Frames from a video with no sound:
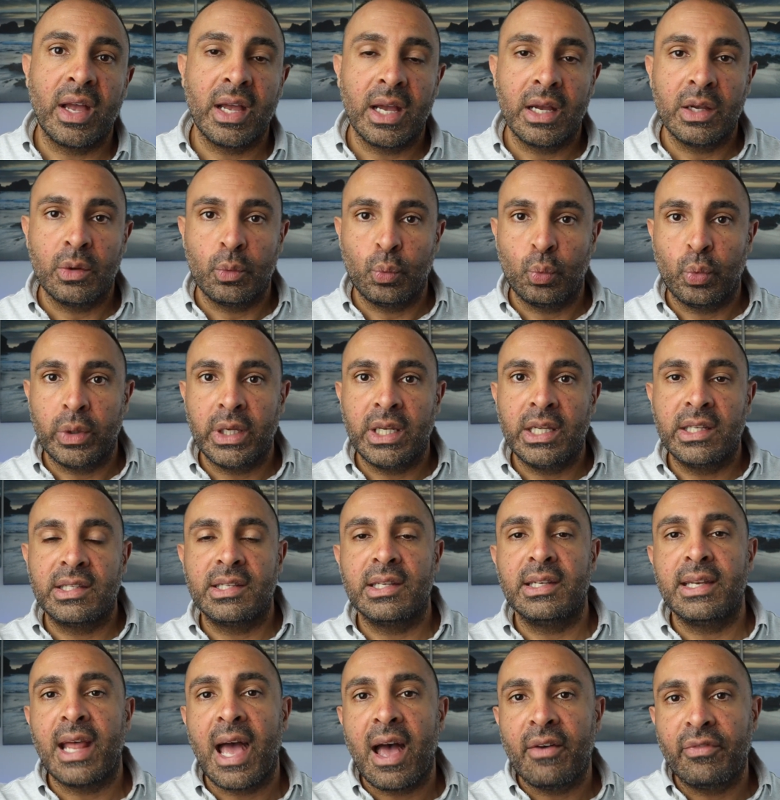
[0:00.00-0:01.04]
We need
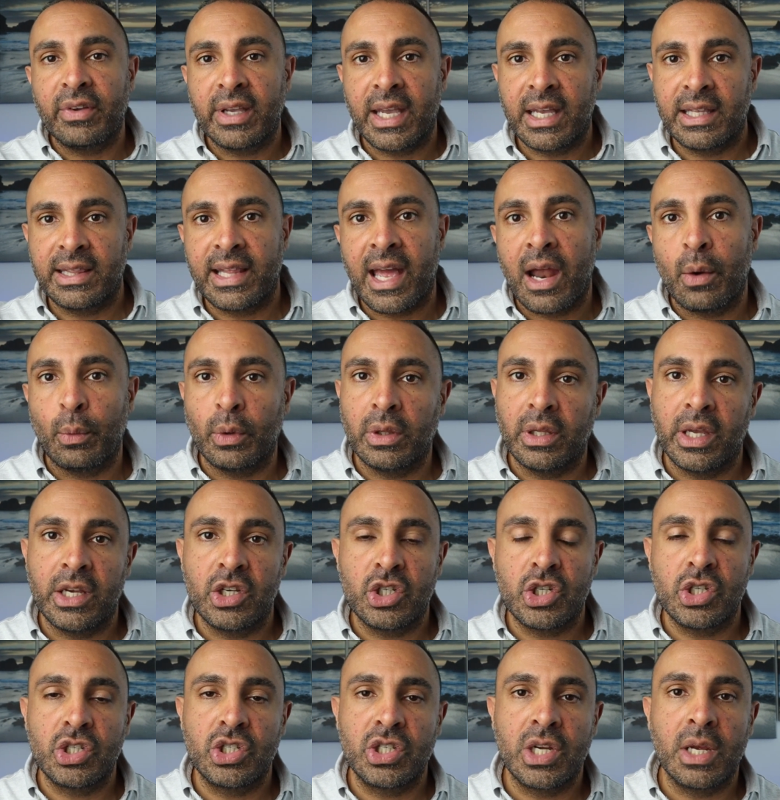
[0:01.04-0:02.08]
to navigate that
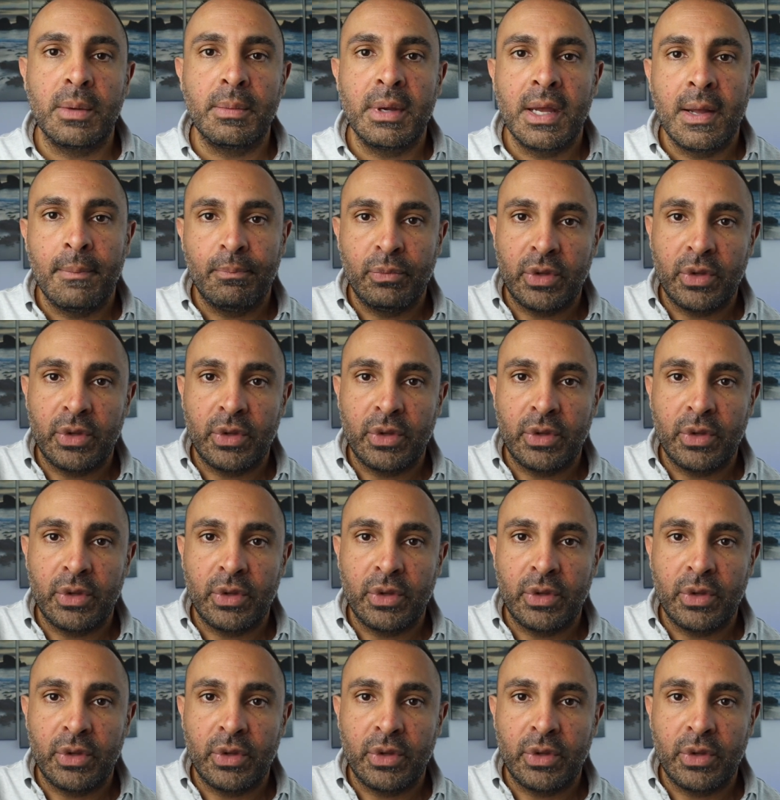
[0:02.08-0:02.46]
relationship